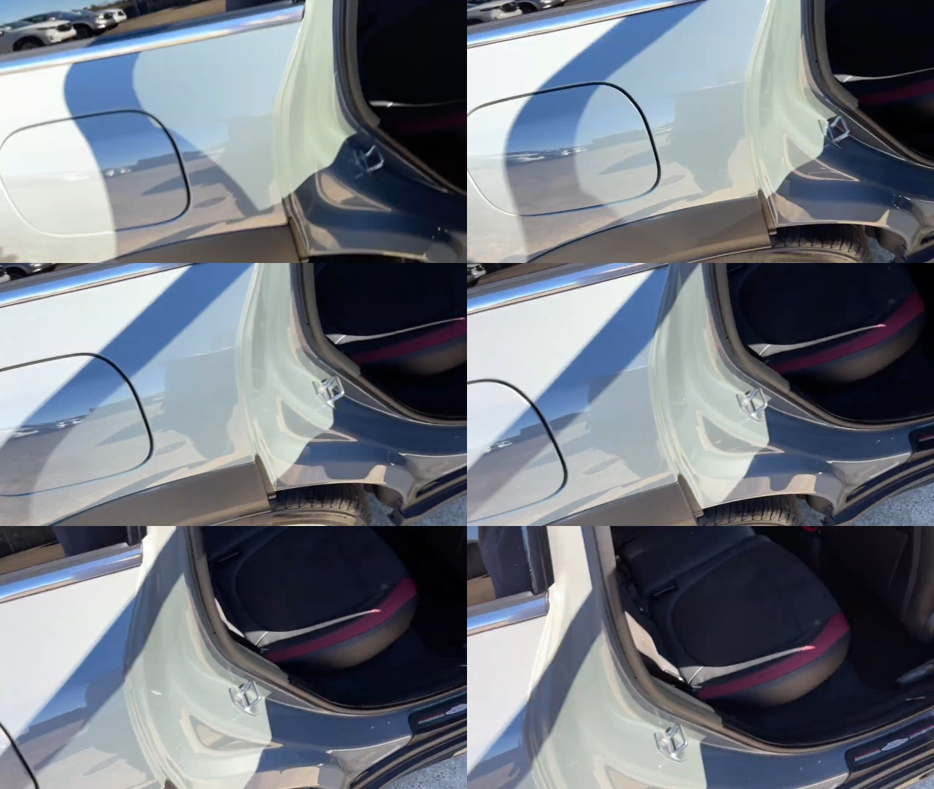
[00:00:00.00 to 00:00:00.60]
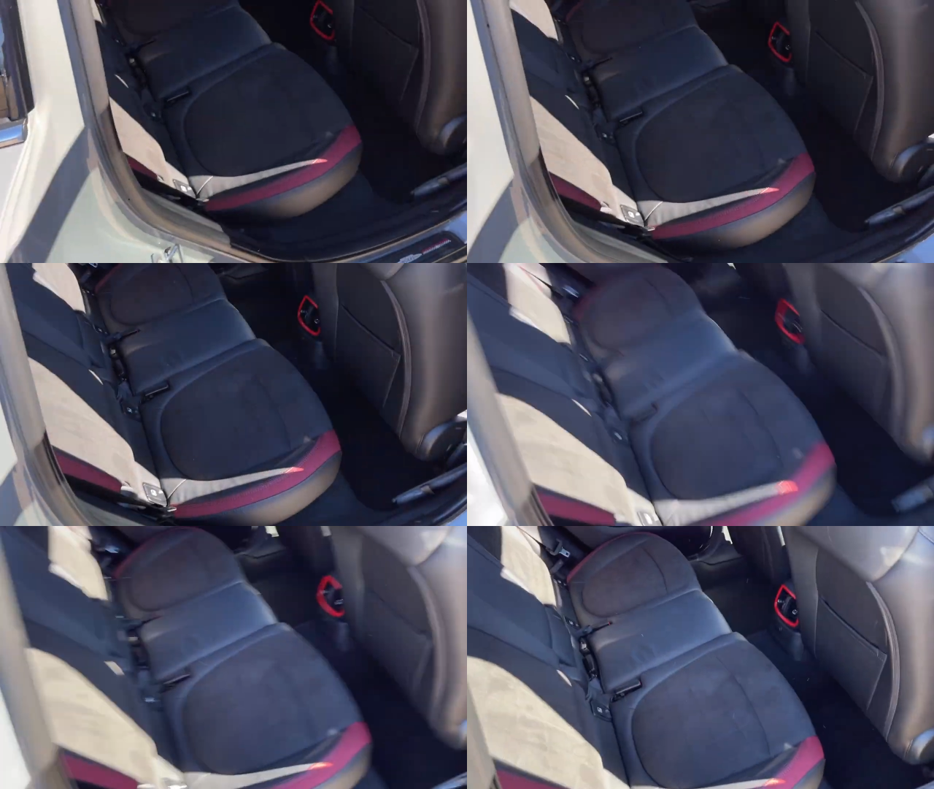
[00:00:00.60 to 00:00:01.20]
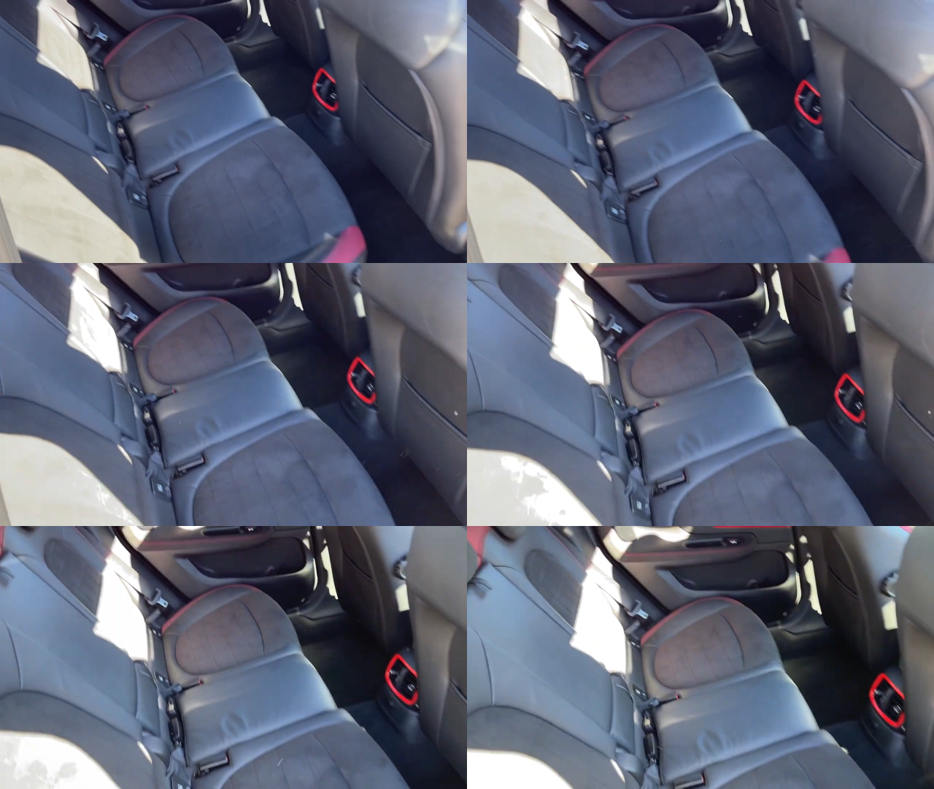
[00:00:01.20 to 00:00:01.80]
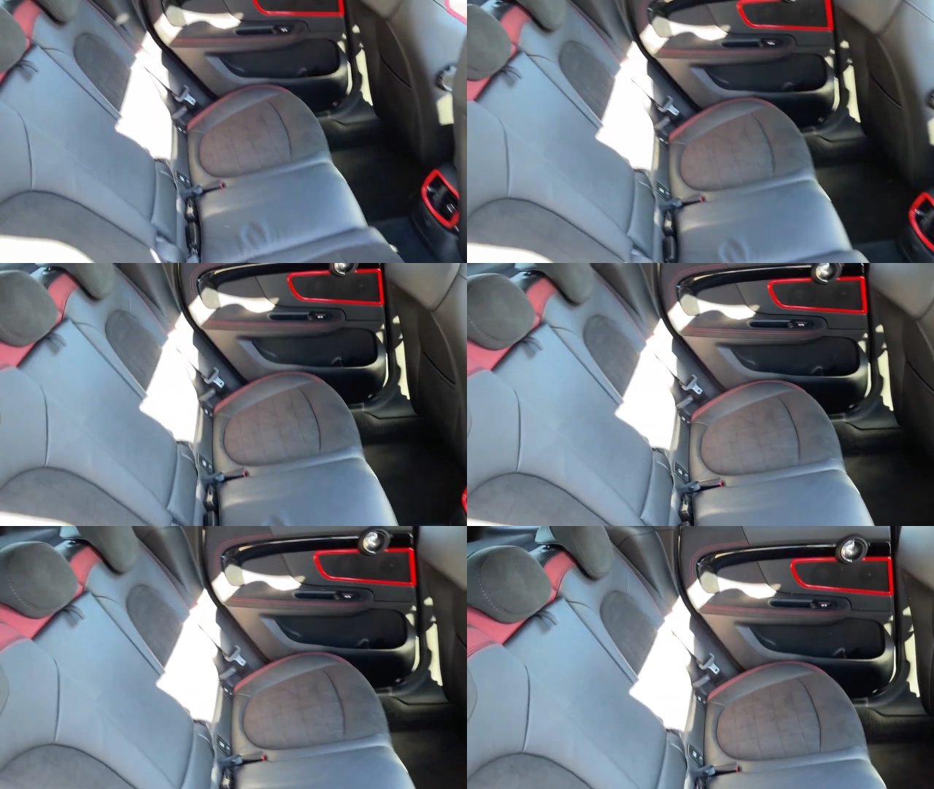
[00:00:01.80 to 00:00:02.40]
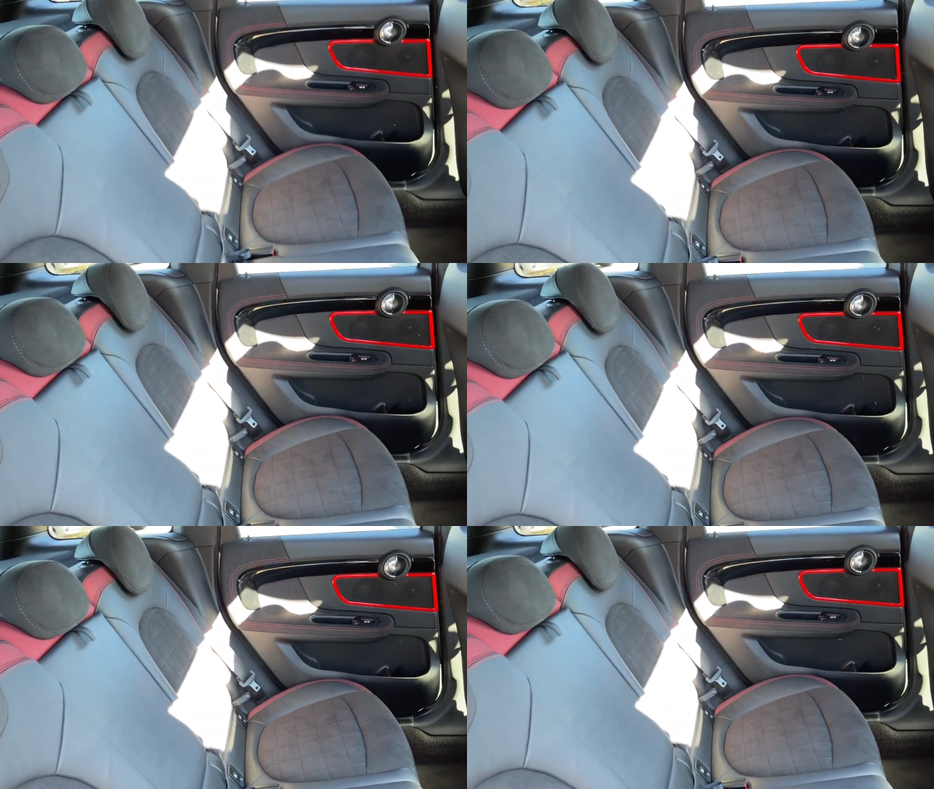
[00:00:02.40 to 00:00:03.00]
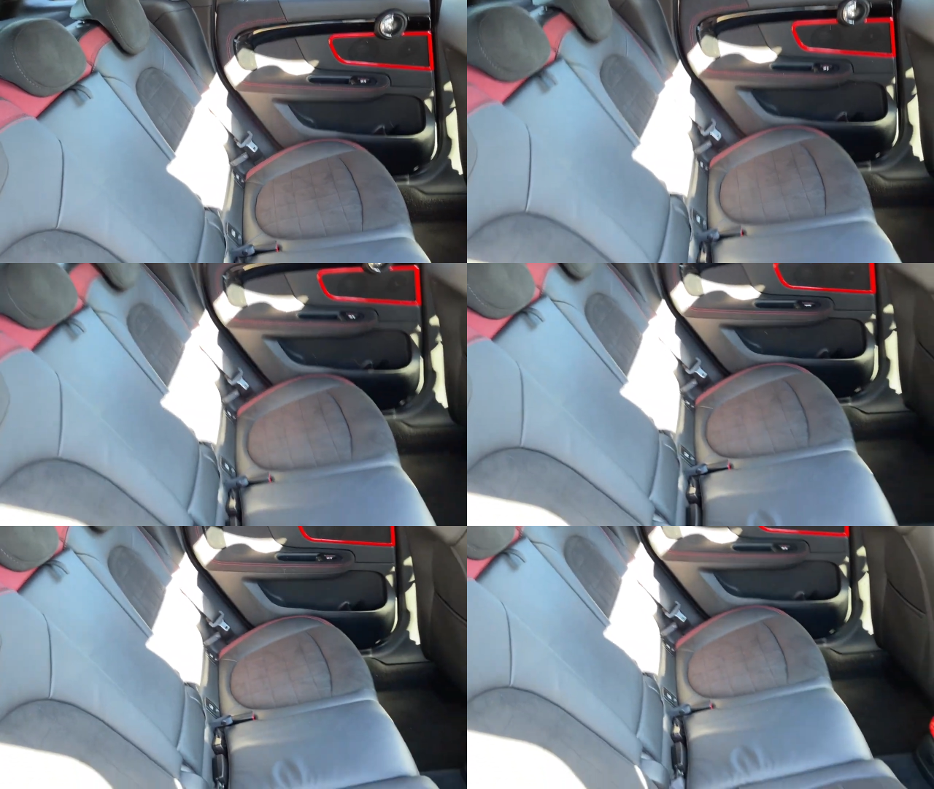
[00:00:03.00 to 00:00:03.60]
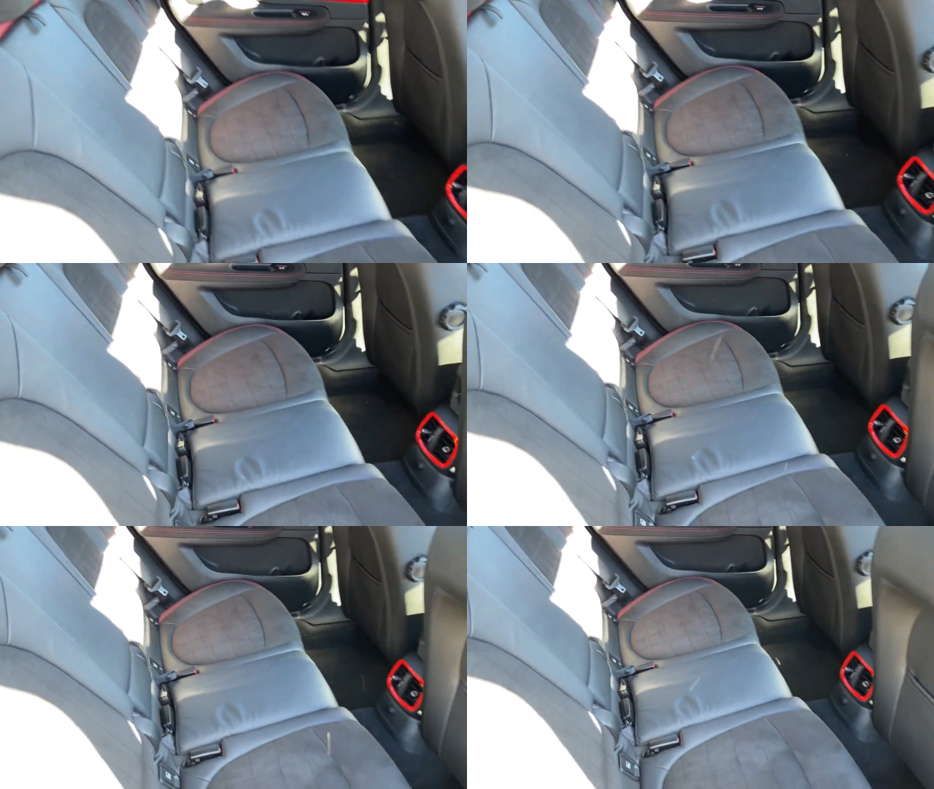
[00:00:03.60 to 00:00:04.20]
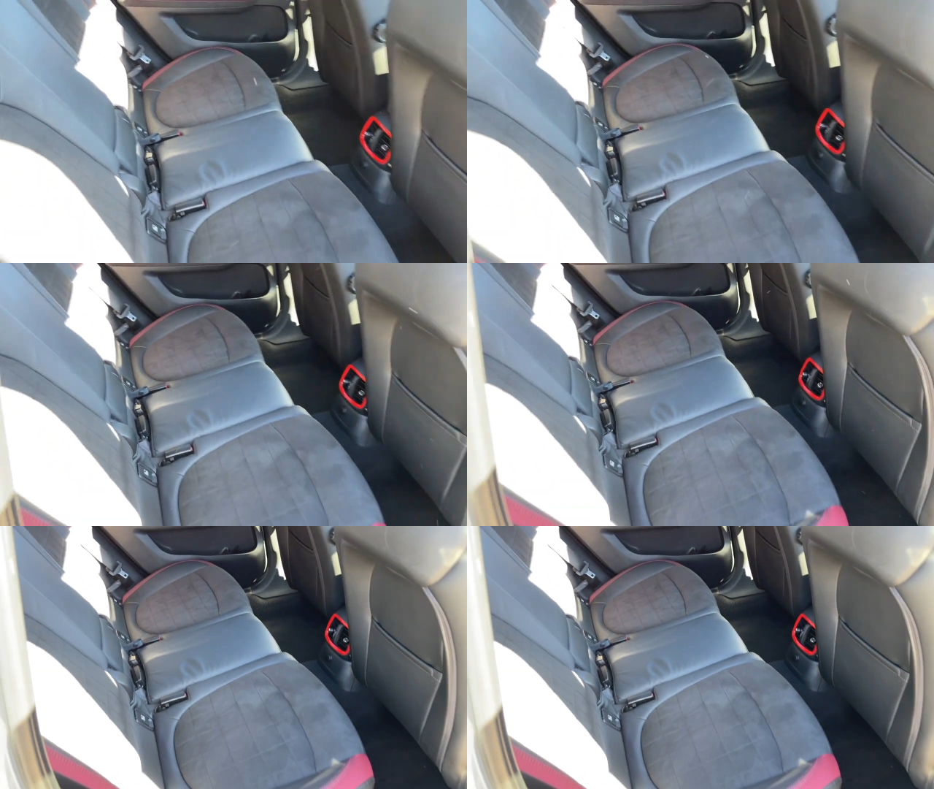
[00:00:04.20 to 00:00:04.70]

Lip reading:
No face is visible, so there are no lips to read.